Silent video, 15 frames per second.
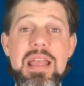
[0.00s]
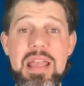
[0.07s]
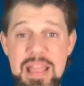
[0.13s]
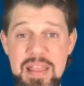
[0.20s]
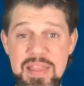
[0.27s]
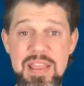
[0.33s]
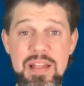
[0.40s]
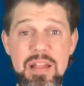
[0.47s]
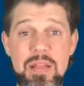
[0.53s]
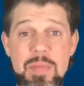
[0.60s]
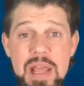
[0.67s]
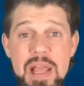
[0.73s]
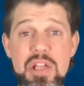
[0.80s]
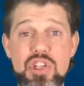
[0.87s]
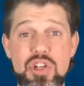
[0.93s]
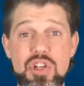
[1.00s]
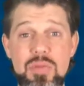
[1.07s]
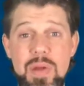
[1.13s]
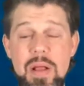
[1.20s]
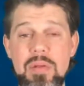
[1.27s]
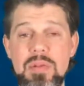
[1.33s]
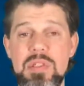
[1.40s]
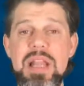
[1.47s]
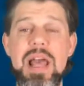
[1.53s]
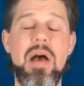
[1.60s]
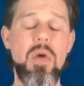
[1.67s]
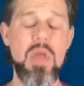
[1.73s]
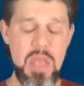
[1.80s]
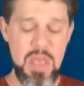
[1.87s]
in the elimination rounds. Now,